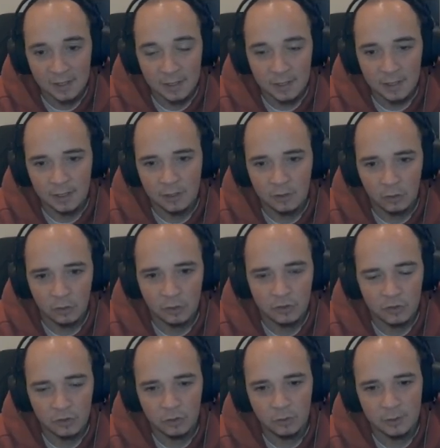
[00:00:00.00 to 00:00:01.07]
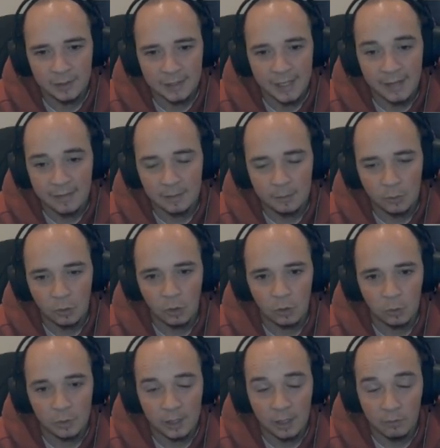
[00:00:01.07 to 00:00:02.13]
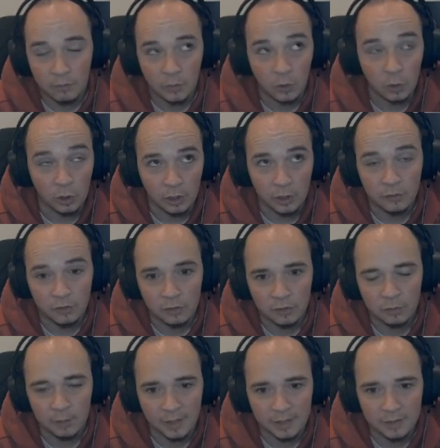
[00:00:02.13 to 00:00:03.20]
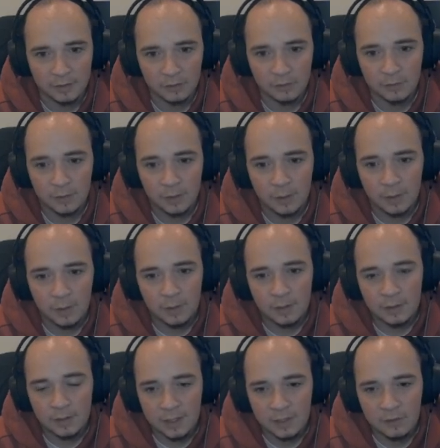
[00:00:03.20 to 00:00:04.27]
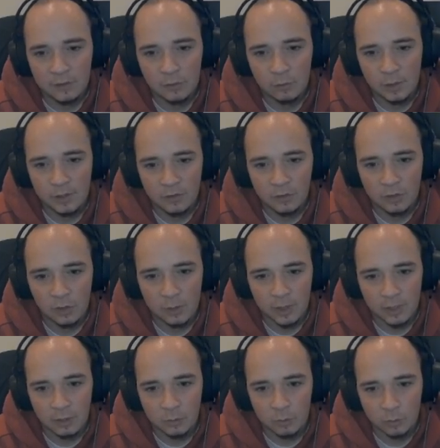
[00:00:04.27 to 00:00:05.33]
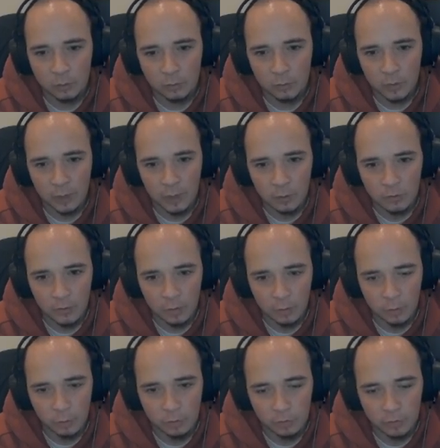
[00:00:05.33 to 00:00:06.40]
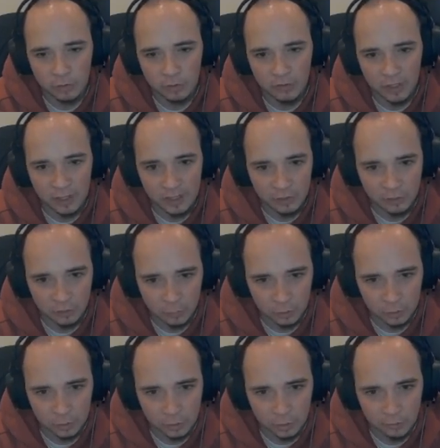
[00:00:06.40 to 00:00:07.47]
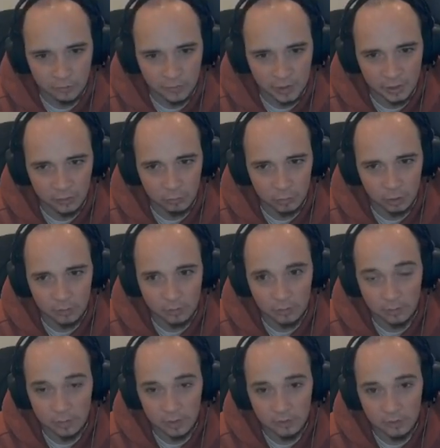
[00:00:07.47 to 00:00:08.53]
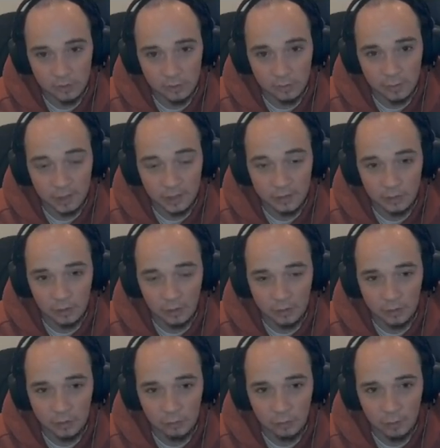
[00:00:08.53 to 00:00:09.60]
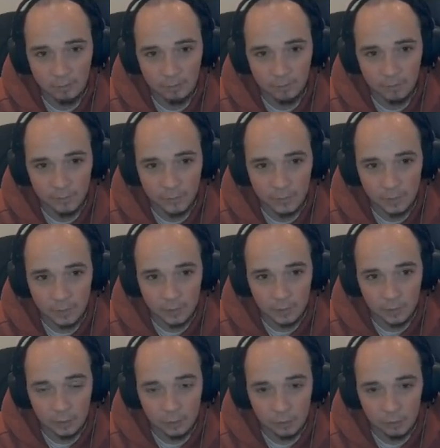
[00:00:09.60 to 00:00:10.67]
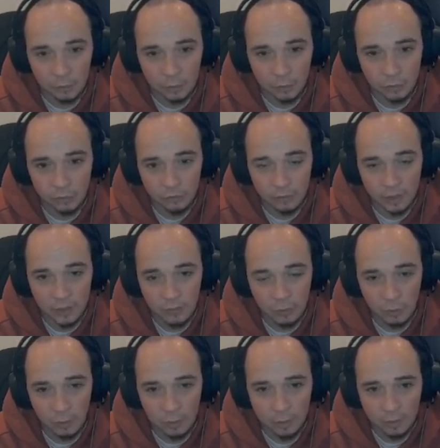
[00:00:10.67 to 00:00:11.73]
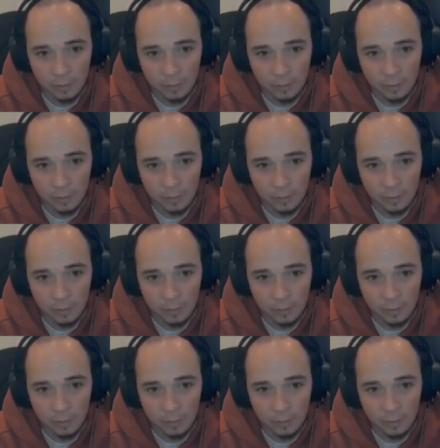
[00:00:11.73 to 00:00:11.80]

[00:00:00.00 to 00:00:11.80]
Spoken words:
in order to get them all without falling onto the spikes. The easiest way to do it is we're going to run out and we're going to run a snake. So we're going to go first one, then to the right on this one. Going to run straight up,